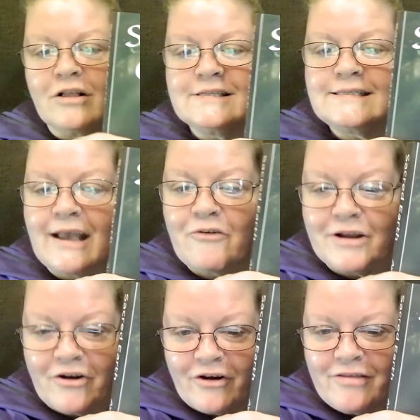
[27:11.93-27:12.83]
Sacred
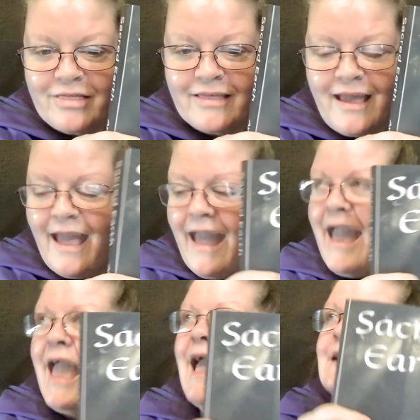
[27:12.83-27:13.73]
Earth,
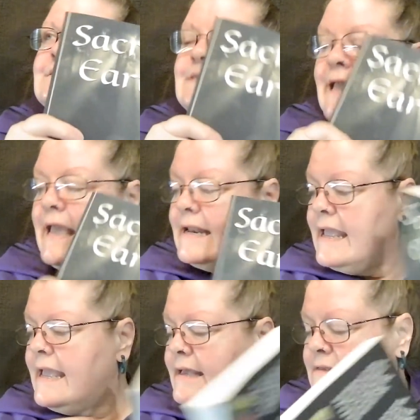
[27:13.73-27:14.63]
and it
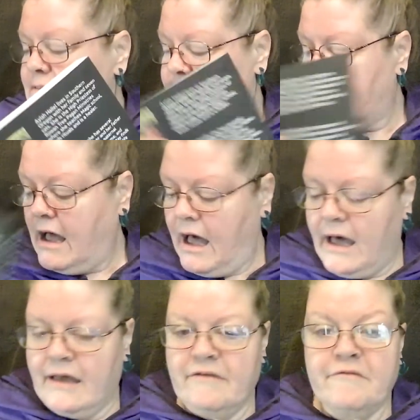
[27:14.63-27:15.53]
is
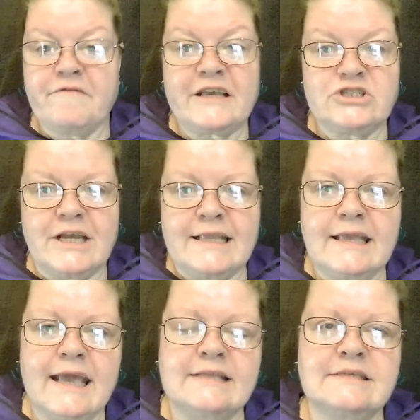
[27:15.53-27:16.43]
fiction.
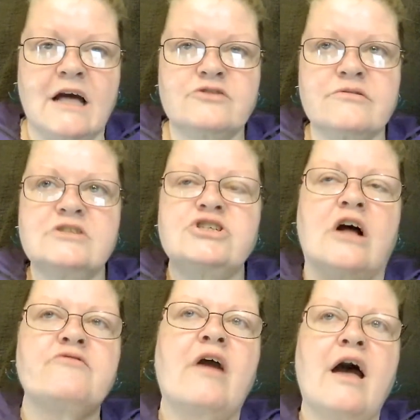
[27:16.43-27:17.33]
It's under the
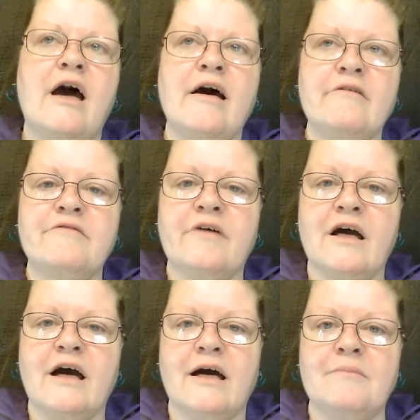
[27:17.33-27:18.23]
genre of
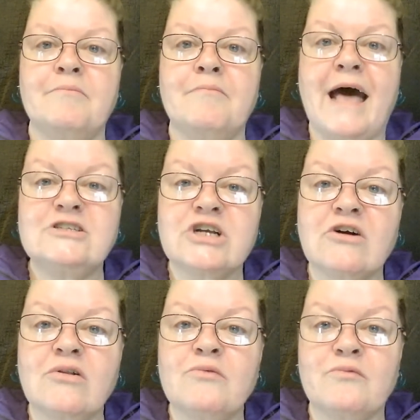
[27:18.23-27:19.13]

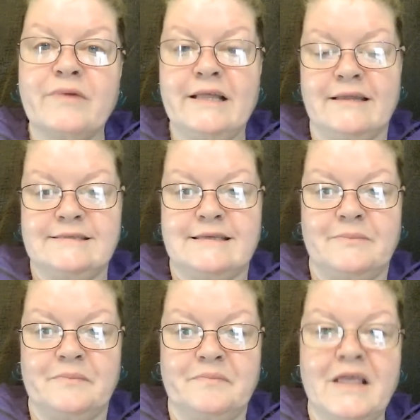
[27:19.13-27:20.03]
magical
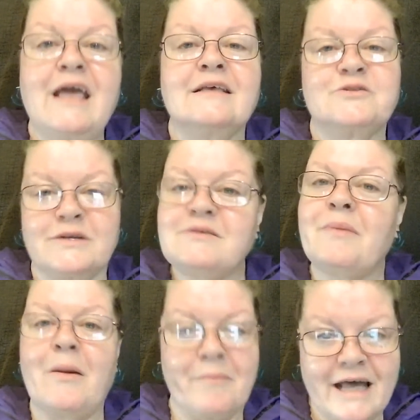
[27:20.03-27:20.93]
realism. So it's
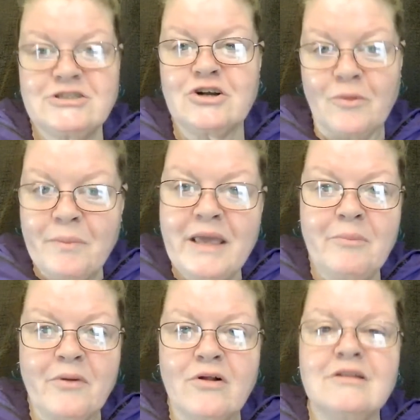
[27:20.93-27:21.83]
about magical
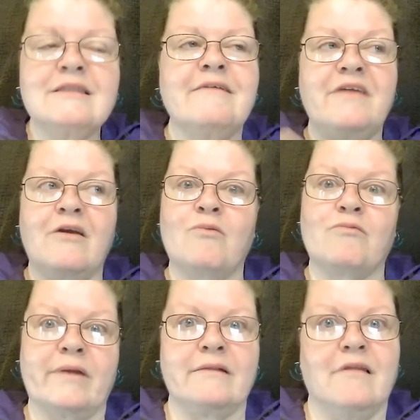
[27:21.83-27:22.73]
people living
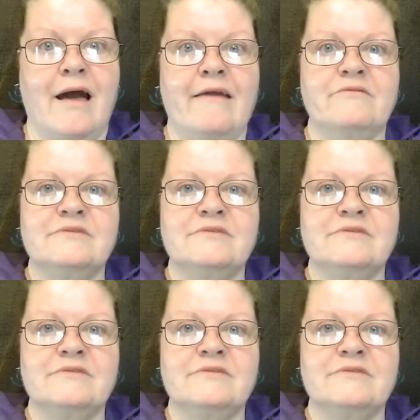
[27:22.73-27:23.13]
real lives